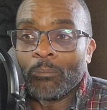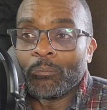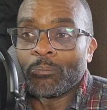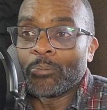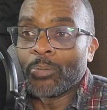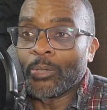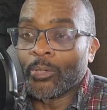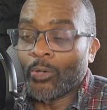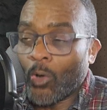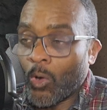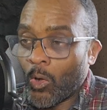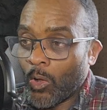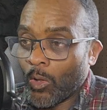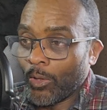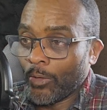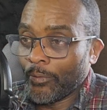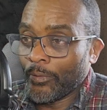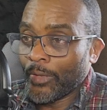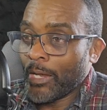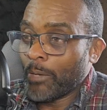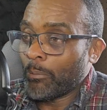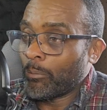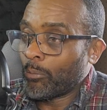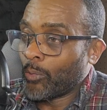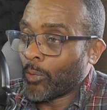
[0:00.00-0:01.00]
But all of
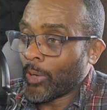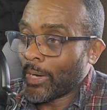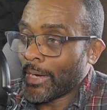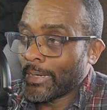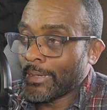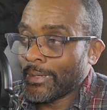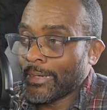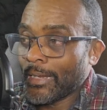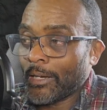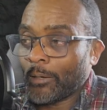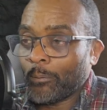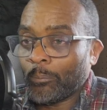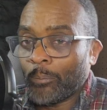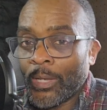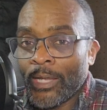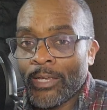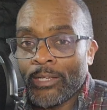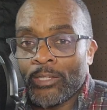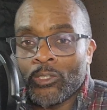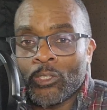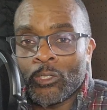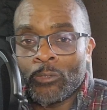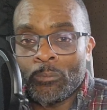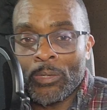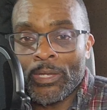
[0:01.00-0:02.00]
that breakneck
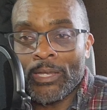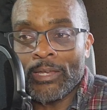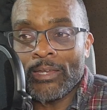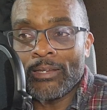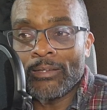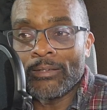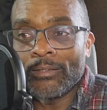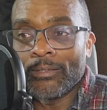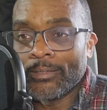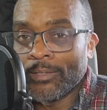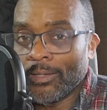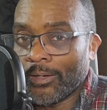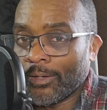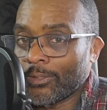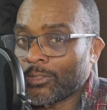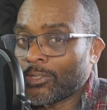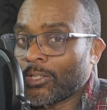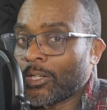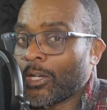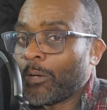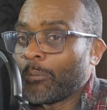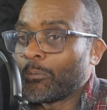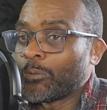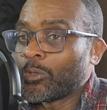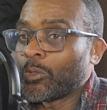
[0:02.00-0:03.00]
pace speed does
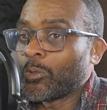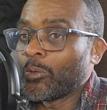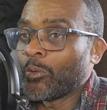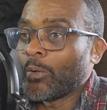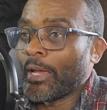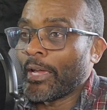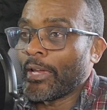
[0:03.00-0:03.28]
come to